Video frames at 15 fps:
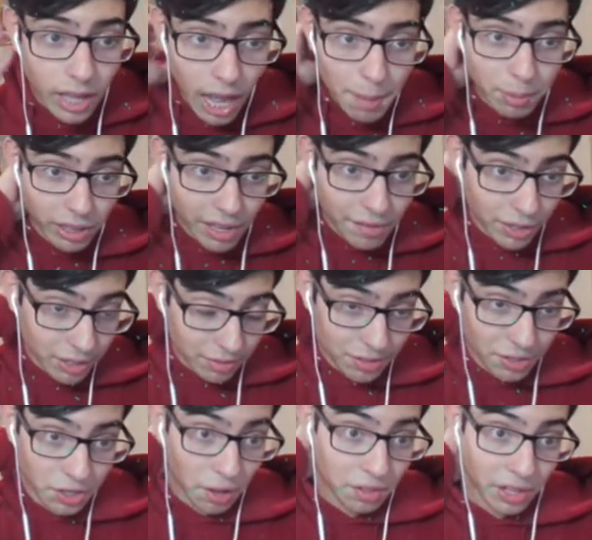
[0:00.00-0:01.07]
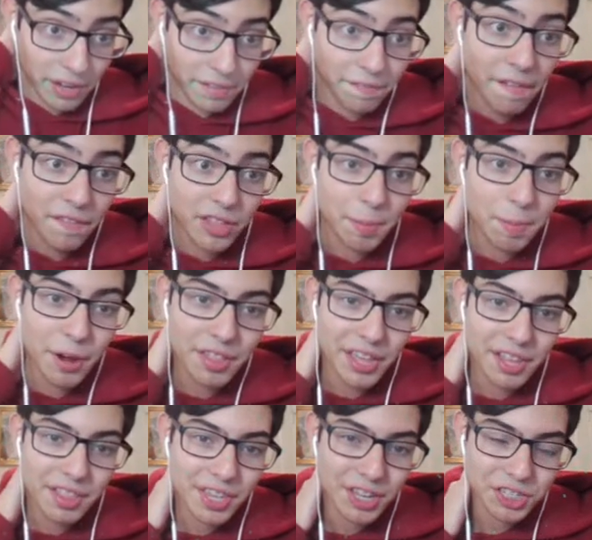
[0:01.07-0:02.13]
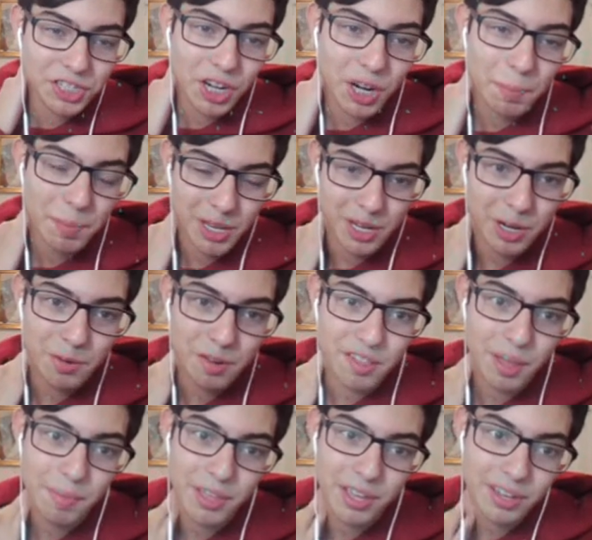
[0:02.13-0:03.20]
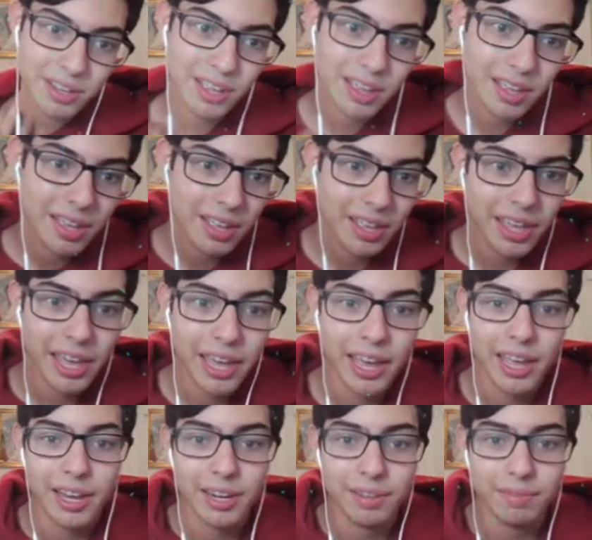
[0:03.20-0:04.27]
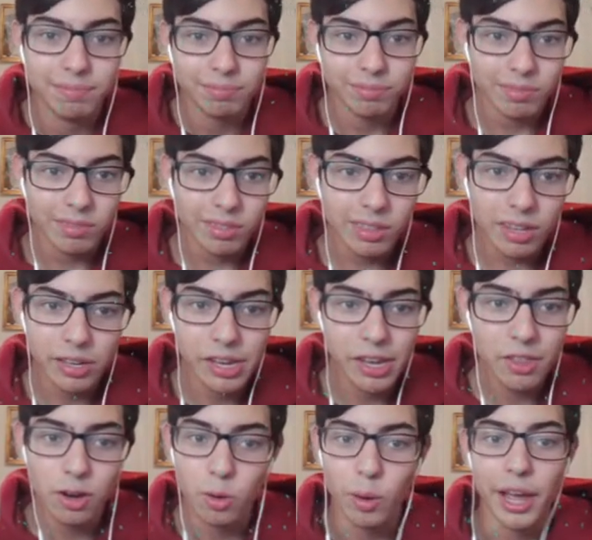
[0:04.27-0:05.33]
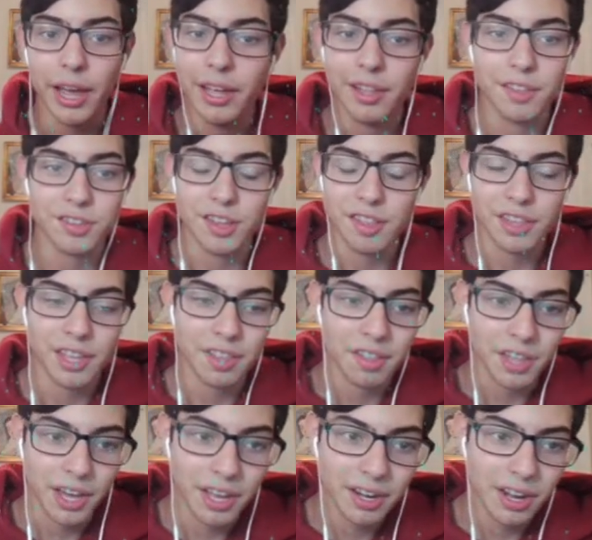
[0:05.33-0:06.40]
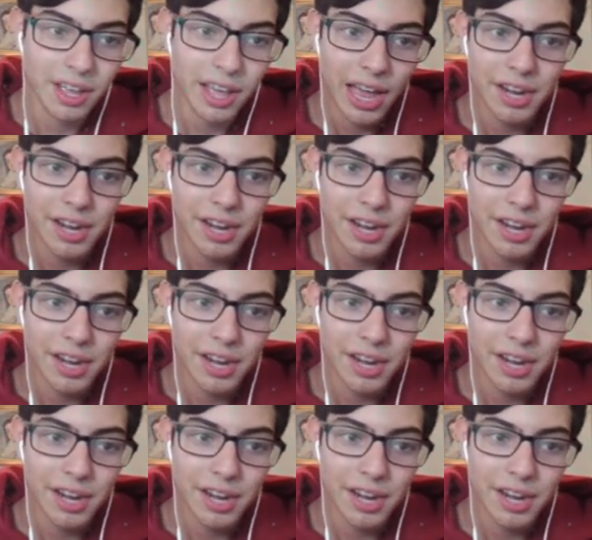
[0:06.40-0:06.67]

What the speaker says: I believe it does like 50% to Sharpedo or something. And either way, it's just insane.